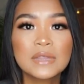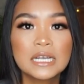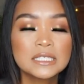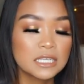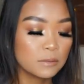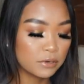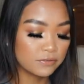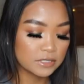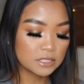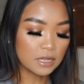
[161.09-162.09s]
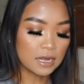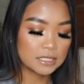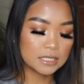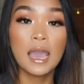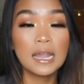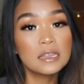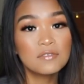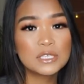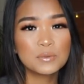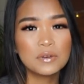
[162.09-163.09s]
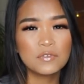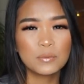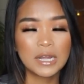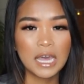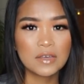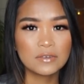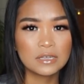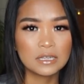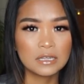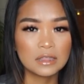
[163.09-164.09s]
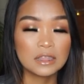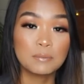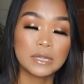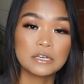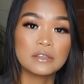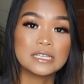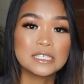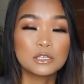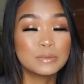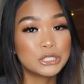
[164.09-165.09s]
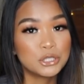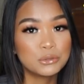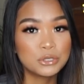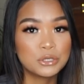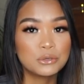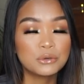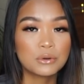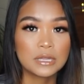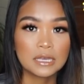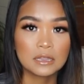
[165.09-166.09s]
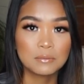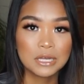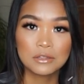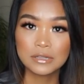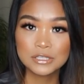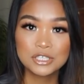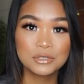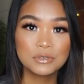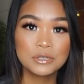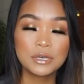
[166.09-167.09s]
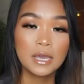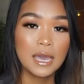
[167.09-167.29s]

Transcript: It's like the perfect gloss. I love this one for when I have a lip liner that's a little bit too nude, or like a lip color that's too nude.